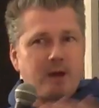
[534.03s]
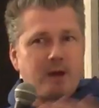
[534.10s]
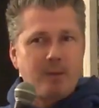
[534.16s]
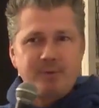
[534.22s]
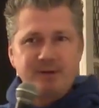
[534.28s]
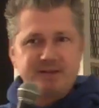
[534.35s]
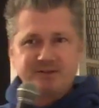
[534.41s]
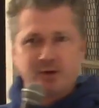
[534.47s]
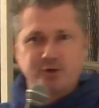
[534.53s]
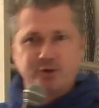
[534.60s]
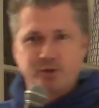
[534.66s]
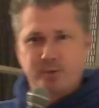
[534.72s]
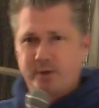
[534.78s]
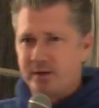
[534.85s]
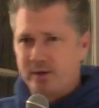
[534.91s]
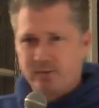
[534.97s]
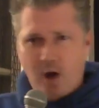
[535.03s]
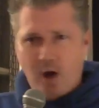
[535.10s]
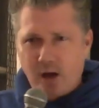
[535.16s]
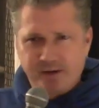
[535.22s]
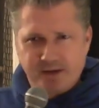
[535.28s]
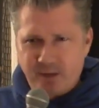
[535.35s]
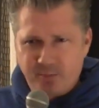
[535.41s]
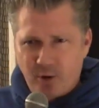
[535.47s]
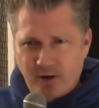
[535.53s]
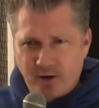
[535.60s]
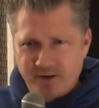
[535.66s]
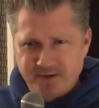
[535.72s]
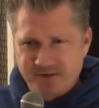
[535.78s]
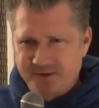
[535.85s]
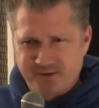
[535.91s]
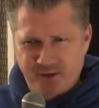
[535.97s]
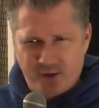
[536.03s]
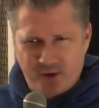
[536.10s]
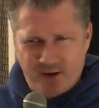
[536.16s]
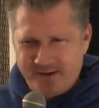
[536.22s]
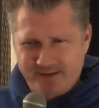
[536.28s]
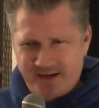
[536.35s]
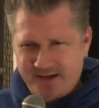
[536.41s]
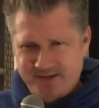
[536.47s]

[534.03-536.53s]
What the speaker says: Companies aren't doing holiday parties this year, right?